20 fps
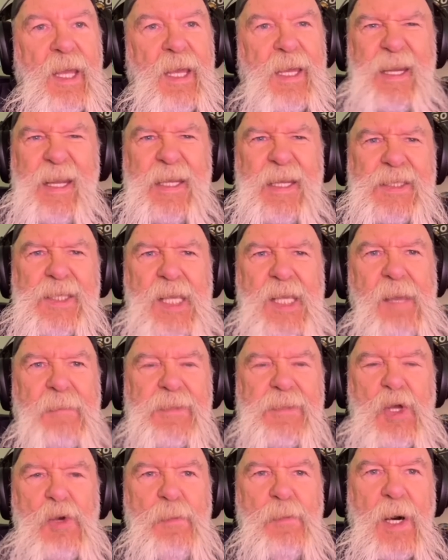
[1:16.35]
Didn't see him
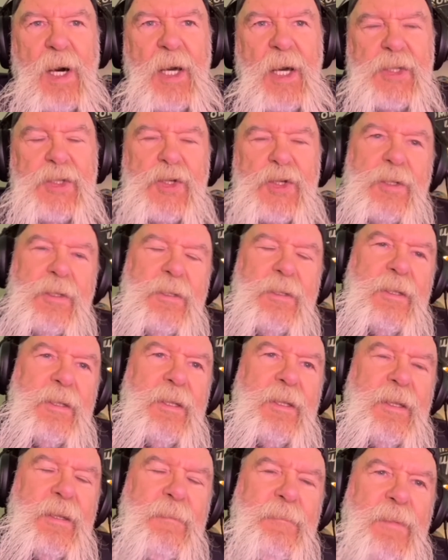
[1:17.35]
too much,
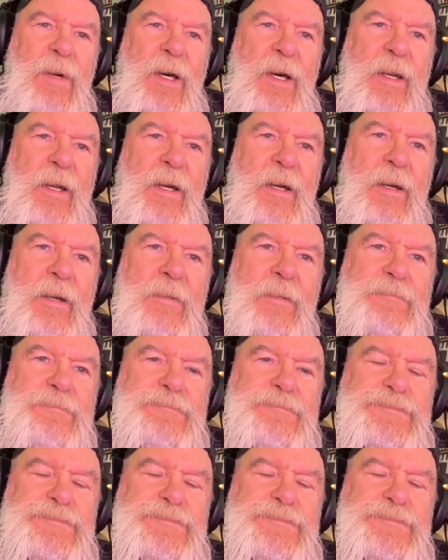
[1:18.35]
but uh,